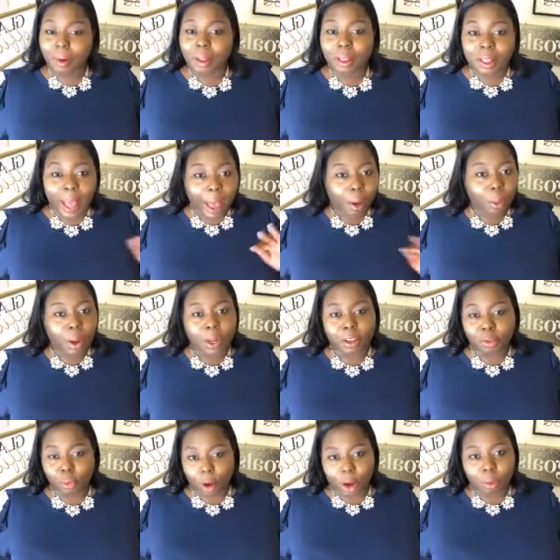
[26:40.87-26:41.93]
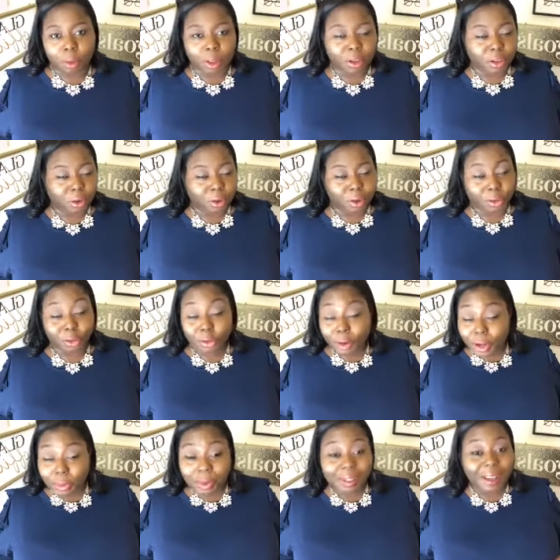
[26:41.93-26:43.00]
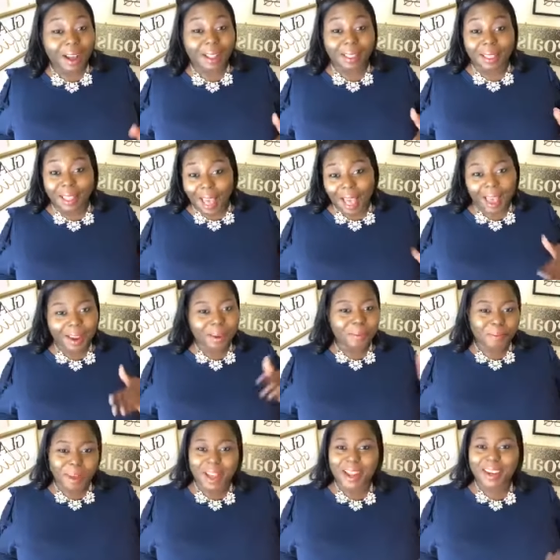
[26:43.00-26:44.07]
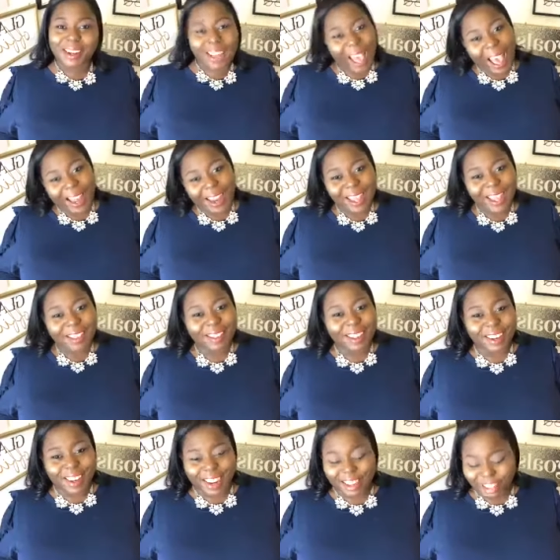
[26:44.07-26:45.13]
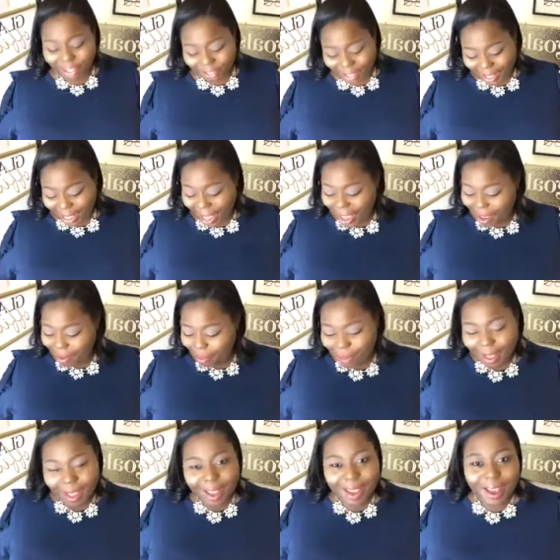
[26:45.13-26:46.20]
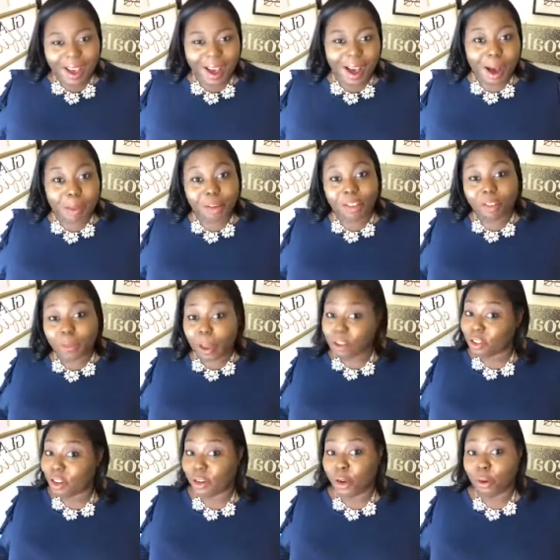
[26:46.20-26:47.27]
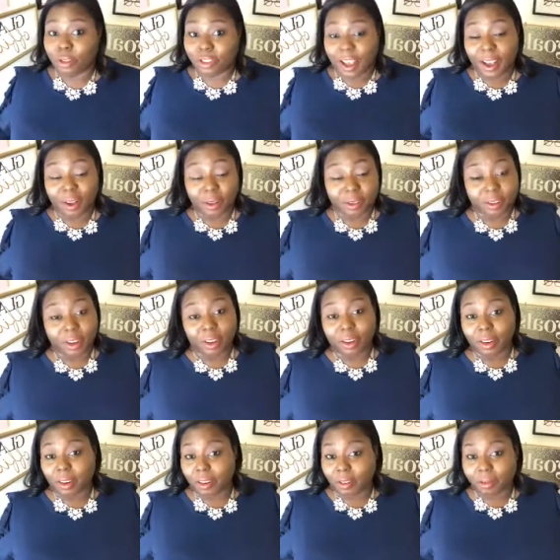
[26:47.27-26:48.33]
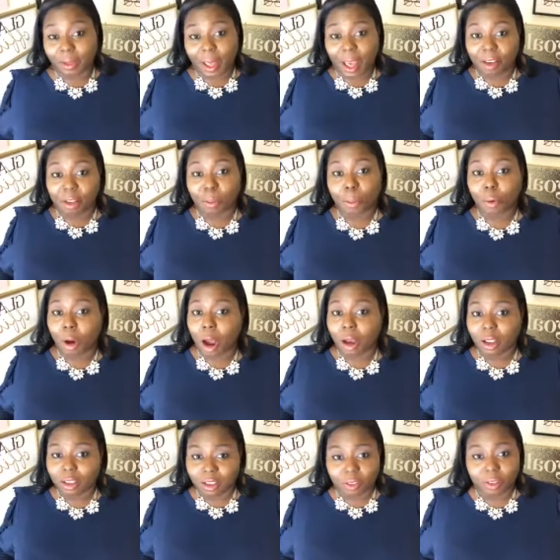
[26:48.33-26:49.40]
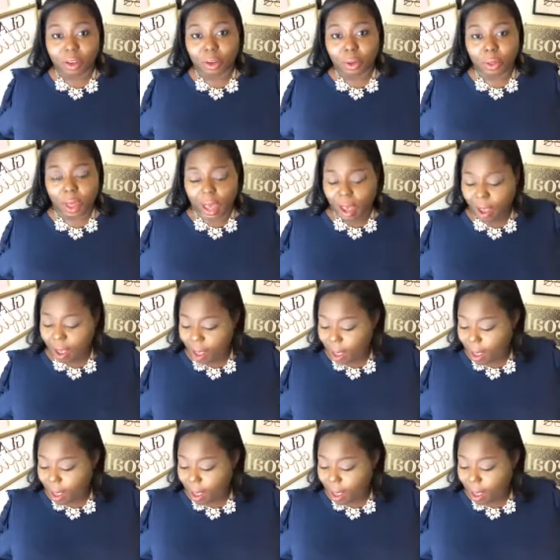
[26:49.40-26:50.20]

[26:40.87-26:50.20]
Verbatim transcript: that one is where I really don't agree with a lot, but that is the nature of the game, um, especially in hotels. They're, they have the prerogative to do that.